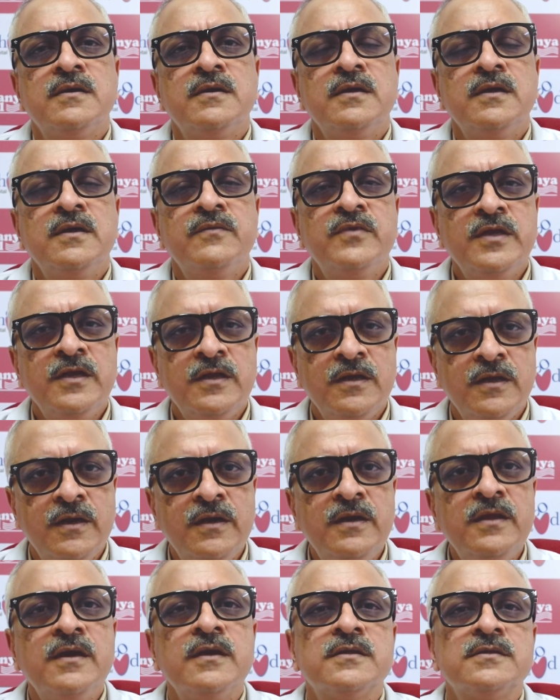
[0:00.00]
Even in
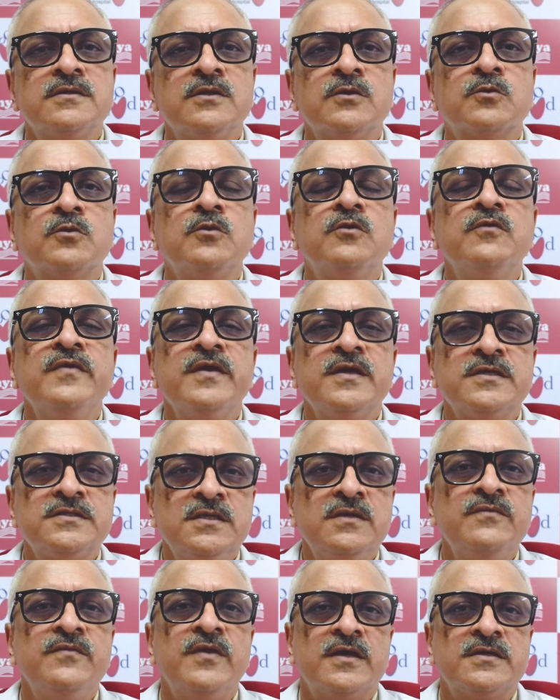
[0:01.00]
India, the
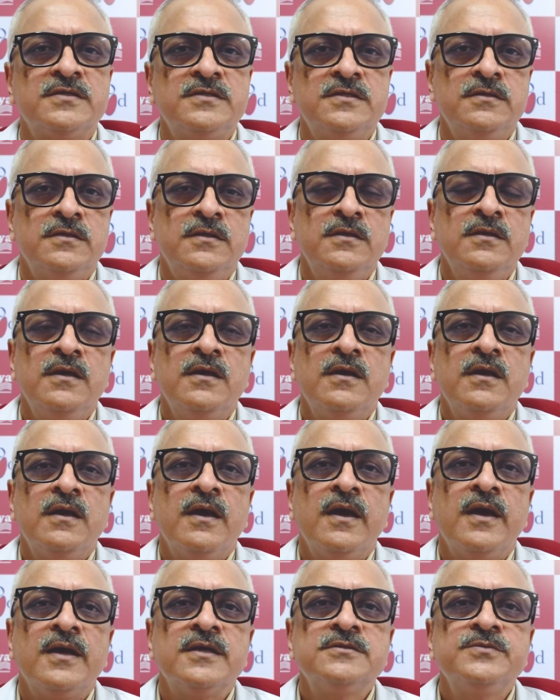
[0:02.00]
Covaxin vaccine
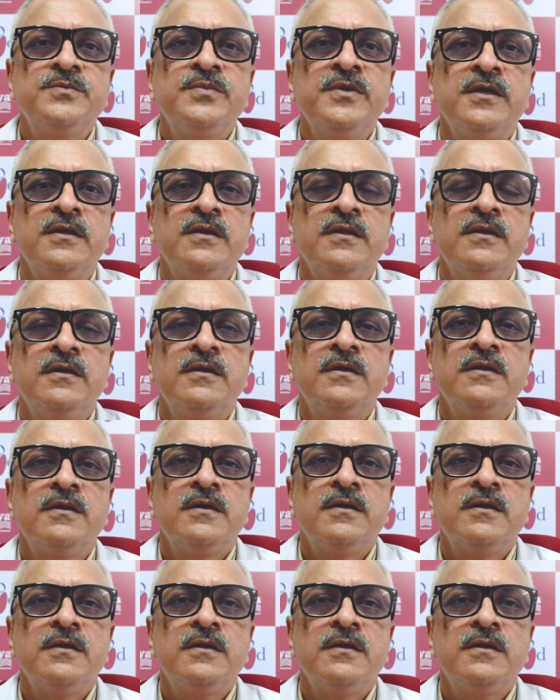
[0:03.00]
has been